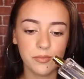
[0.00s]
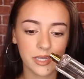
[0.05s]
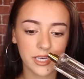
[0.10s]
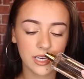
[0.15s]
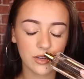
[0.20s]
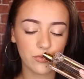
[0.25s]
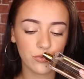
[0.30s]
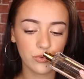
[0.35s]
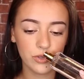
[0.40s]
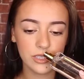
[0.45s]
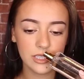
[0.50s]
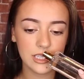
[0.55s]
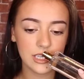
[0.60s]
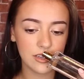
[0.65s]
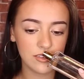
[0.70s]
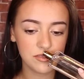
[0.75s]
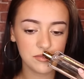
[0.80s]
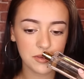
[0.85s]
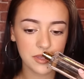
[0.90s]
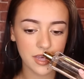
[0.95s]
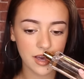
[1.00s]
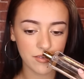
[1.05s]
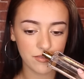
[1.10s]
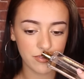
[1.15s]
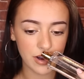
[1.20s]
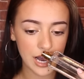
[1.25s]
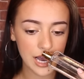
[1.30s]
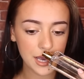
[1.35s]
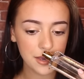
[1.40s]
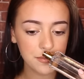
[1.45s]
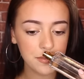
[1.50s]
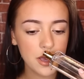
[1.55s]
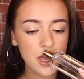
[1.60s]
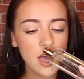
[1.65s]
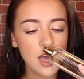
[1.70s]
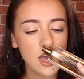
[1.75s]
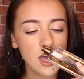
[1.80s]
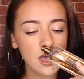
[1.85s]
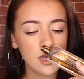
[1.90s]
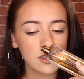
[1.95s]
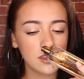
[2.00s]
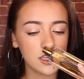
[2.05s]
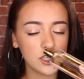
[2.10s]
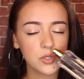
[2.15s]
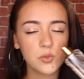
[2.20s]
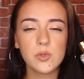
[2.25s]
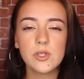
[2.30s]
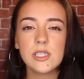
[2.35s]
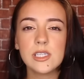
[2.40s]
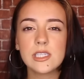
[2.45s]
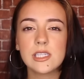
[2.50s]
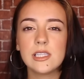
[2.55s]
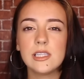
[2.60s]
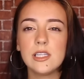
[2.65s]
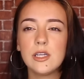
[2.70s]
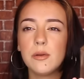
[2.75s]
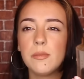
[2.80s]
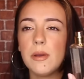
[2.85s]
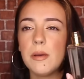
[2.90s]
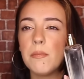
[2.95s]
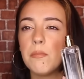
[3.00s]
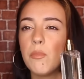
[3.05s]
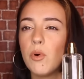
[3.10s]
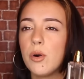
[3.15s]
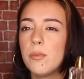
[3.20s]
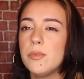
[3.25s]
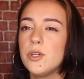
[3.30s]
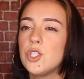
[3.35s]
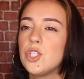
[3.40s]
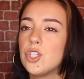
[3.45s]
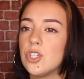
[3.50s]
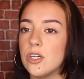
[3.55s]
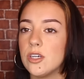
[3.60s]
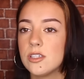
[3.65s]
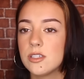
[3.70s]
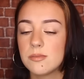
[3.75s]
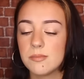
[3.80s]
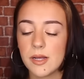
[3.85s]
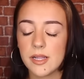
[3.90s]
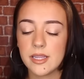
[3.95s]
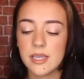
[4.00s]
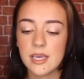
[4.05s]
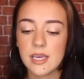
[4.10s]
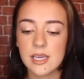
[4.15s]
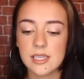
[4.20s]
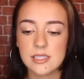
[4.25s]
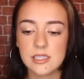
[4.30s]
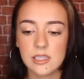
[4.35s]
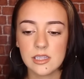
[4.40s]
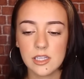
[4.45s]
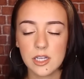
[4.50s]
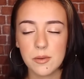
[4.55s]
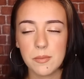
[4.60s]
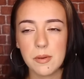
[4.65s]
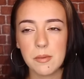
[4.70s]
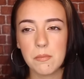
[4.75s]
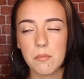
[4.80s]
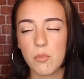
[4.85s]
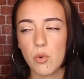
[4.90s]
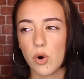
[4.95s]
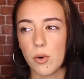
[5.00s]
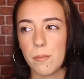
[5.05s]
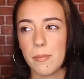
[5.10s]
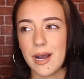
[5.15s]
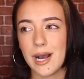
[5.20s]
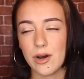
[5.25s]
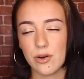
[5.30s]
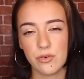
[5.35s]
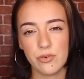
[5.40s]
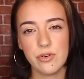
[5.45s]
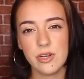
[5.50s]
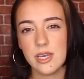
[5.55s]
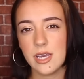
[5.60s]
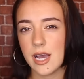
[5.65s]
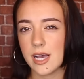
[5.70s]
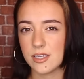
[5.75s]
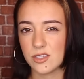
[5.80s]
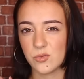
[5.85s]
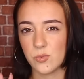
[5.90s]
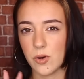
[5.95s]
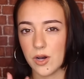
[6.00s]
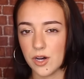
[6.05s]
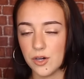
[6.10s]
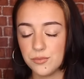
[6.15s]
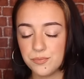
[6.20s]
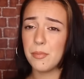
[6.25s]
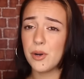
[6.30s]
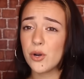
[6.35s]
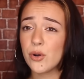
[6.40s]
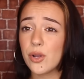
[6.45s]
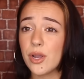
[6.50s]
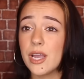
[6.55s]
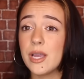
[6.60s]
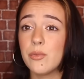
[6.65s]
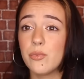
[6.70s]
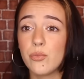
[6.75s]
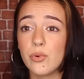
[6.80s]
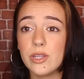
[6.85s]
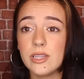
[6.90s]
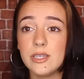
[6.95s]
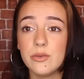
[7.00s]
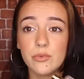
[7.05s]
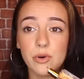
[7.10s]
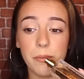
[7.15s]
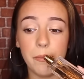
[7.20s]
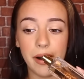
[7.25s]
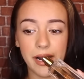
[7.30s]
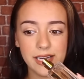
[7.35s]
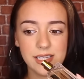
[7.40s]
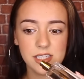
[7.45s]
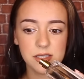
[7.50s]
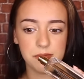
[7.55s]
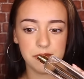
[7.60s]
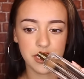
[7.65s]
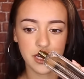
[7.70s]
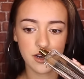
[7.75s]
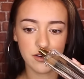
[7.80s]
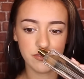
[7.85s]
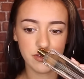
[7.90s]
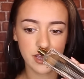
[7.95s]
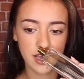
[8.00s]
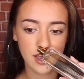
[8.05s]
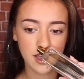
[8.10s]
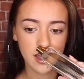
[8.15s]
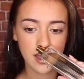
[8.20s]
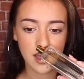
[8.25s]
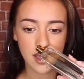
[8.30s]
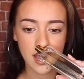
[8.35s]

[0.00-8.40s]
Like, it really gives me that vibe. This one is a little bit more mature smelling. It's a little bit more powdery as well. But it really reminds me of it.